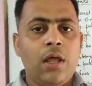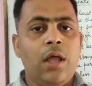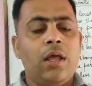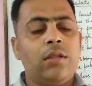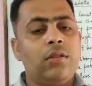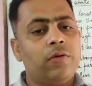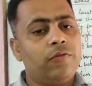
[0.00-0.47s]

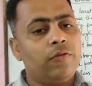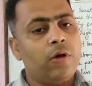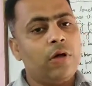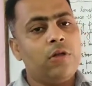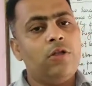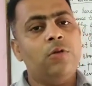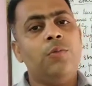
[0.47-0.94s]
and the
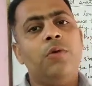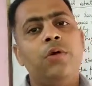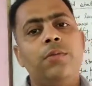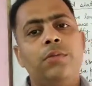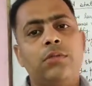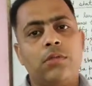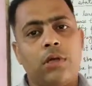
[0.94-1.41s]
volume
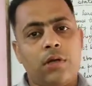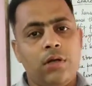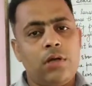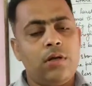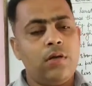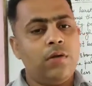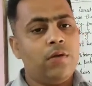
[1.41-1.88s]
of
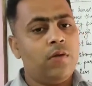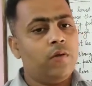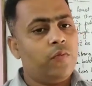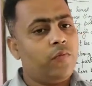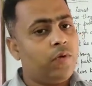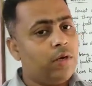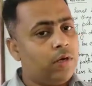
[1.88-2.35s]
solid
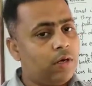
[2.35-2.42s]
will